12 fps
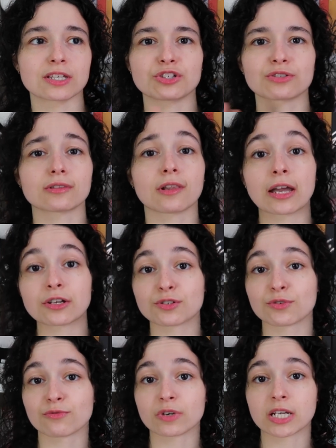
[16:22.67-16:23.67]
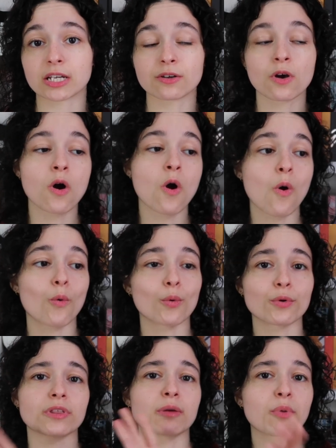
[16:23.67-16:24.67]
They just liked to read
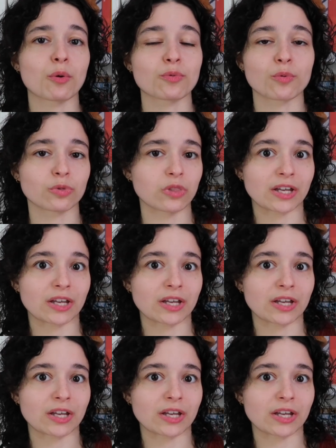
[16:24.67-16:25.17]
or they both